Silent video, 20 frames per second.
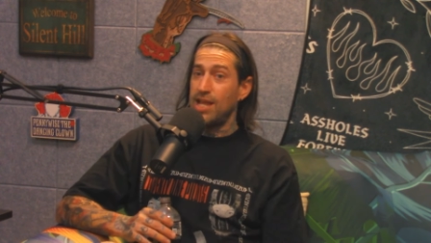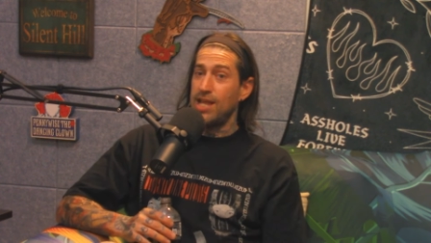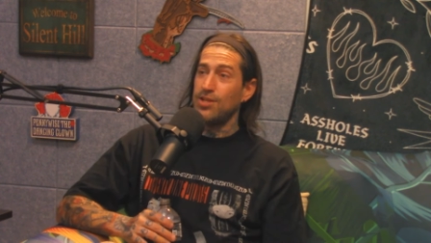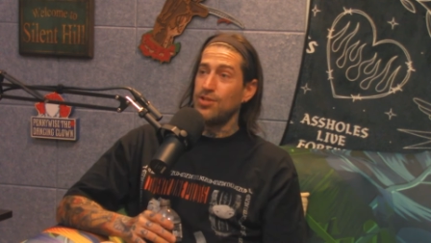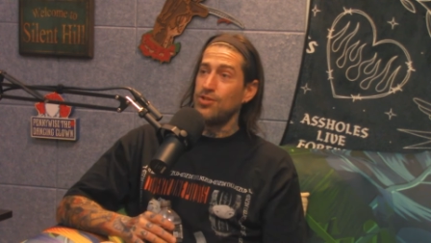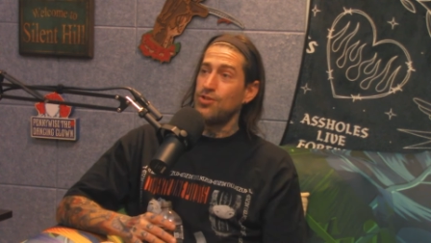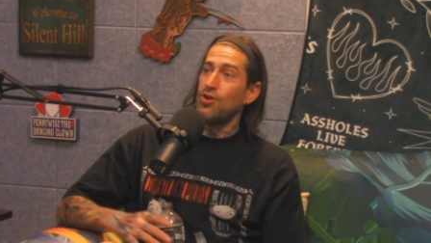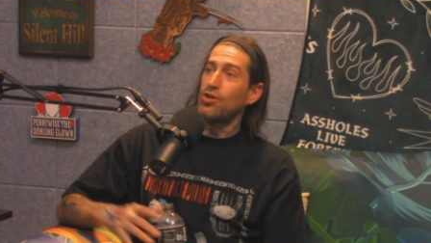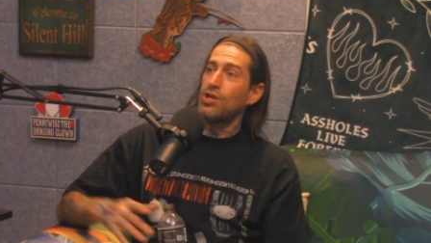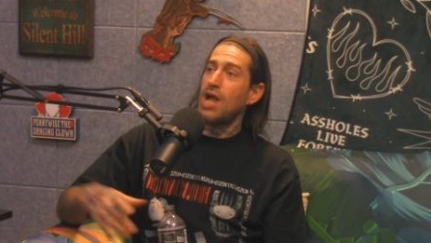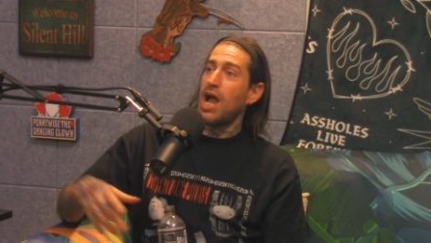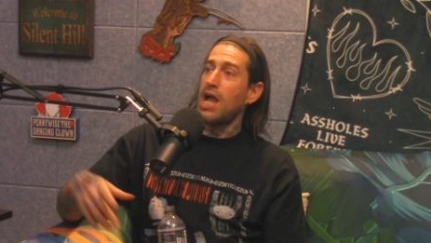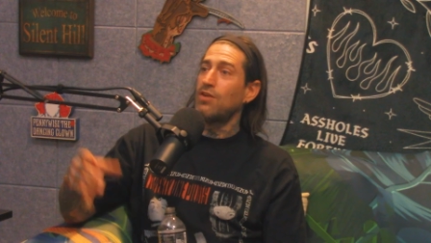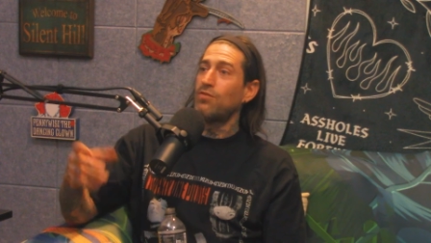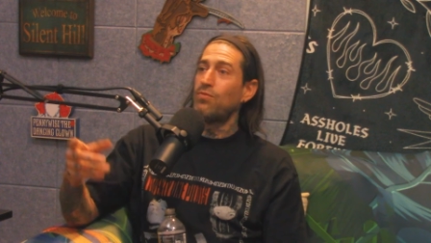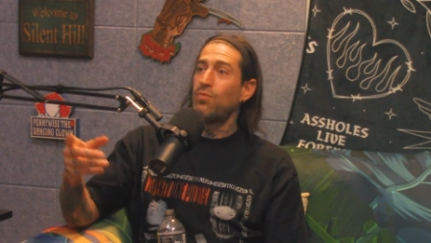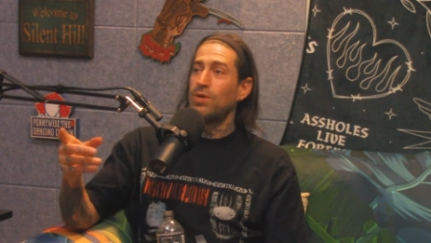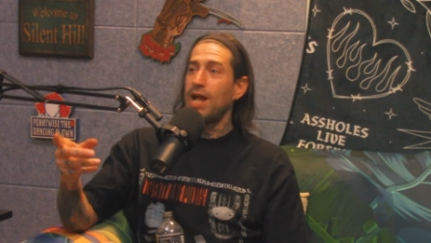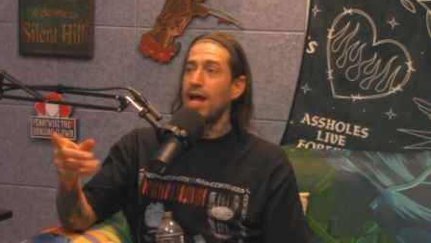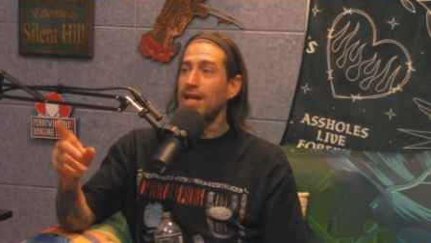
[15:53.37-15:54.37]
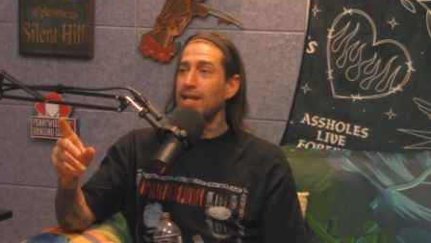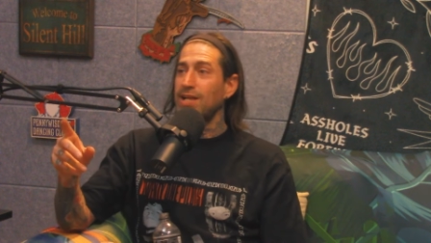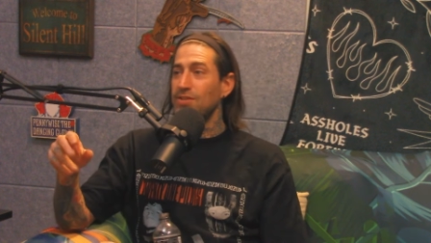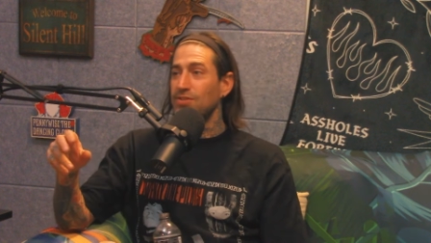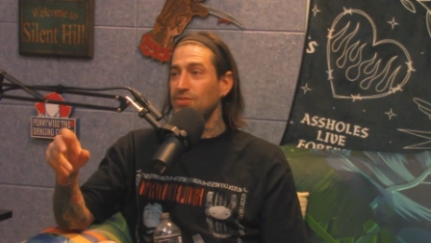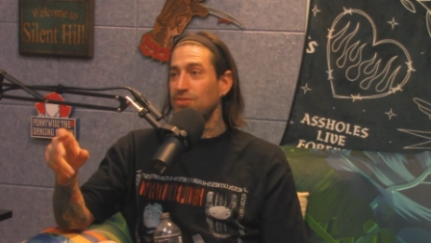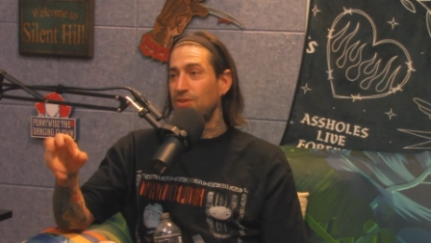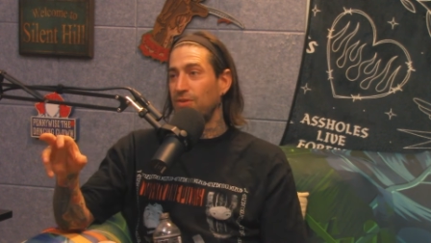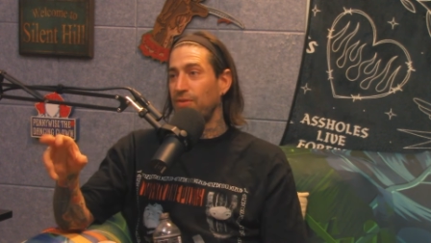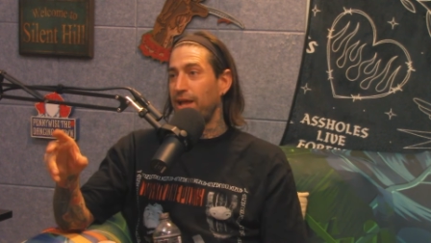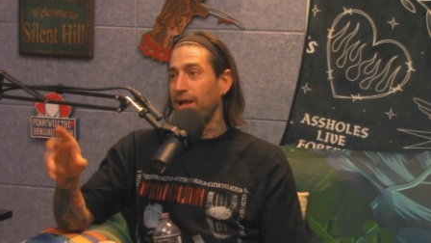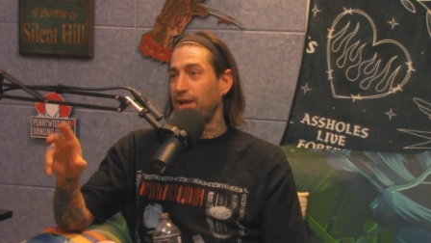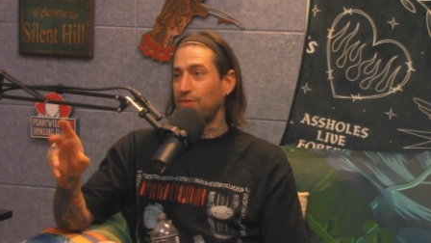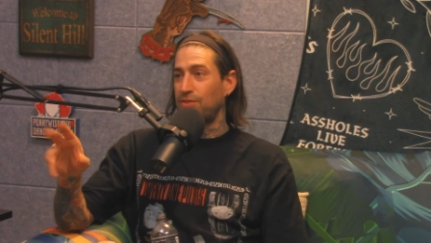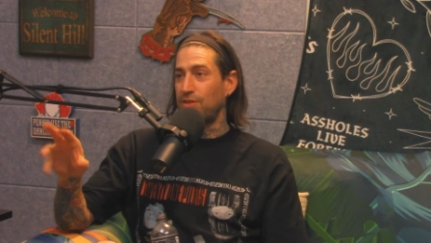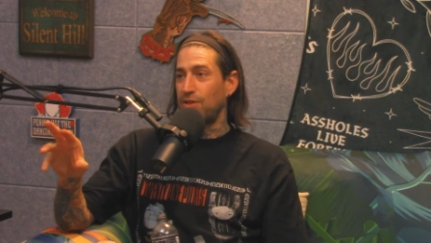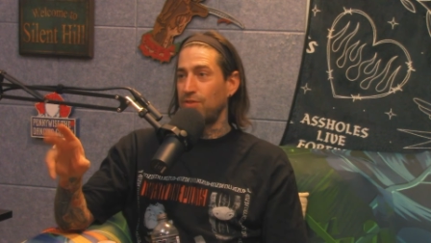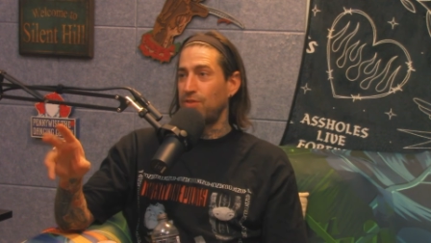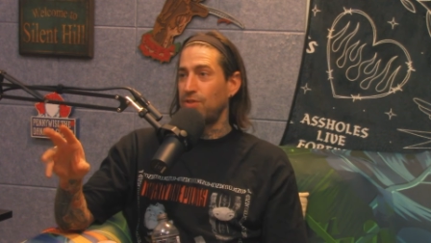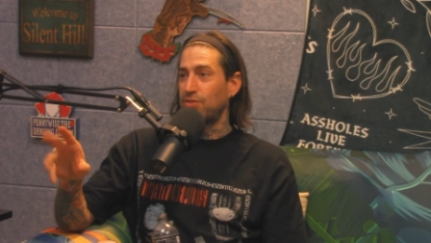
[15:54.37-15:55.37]
it, you're kind of what I consider like
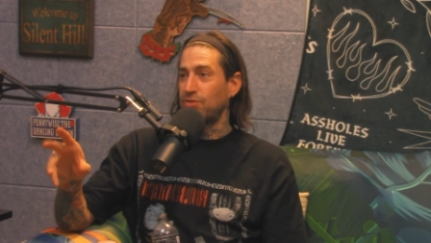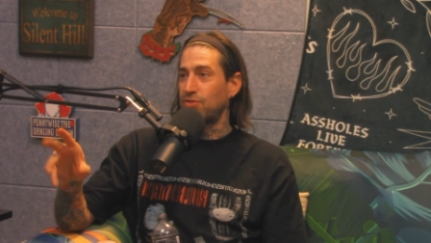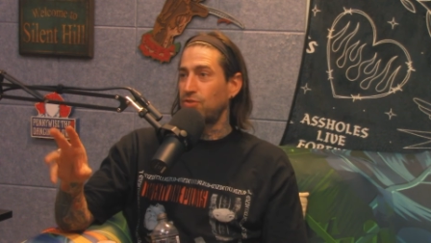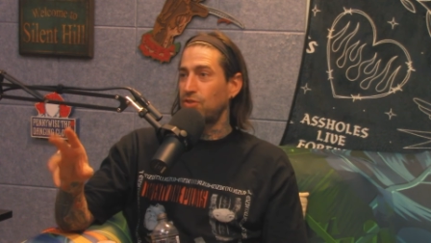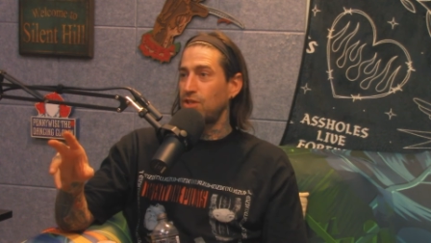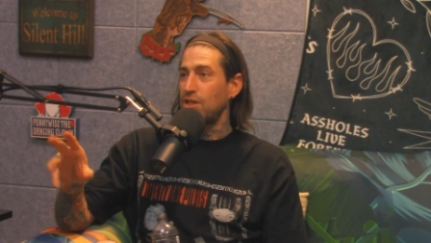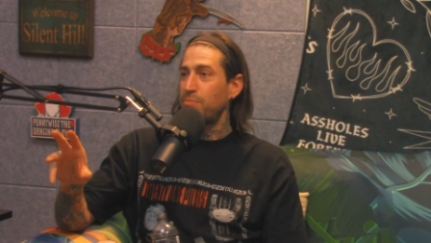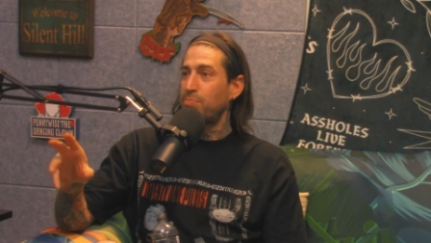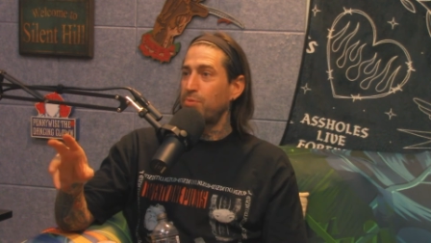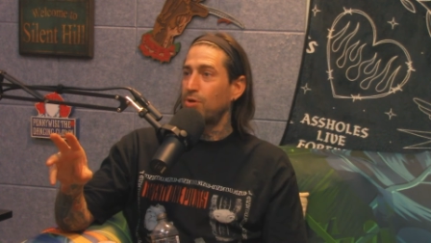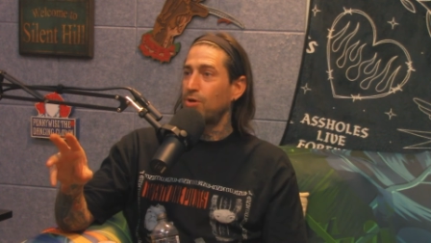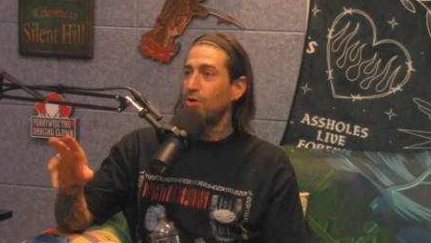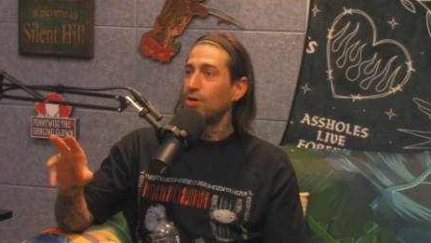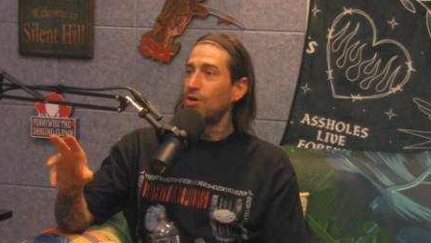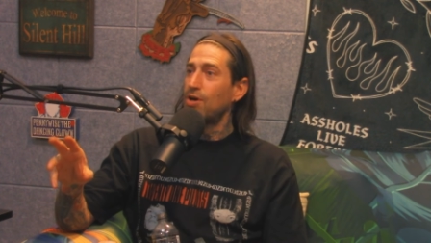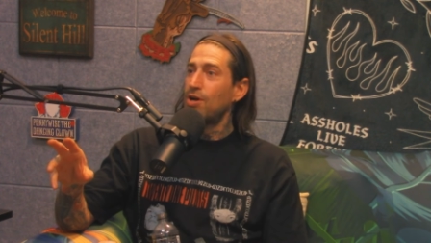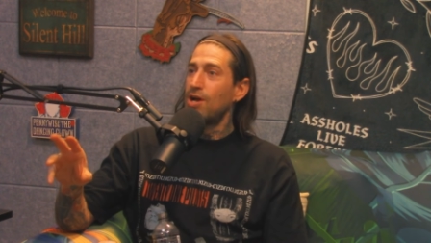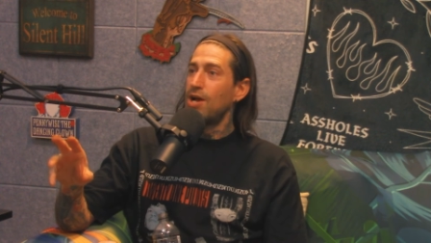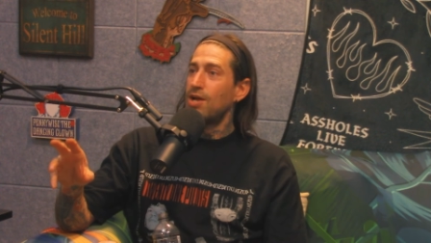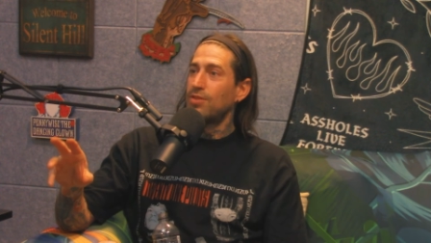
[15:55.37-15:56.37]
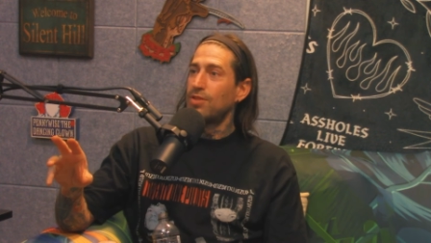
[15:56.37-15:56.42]
the, the sleeper,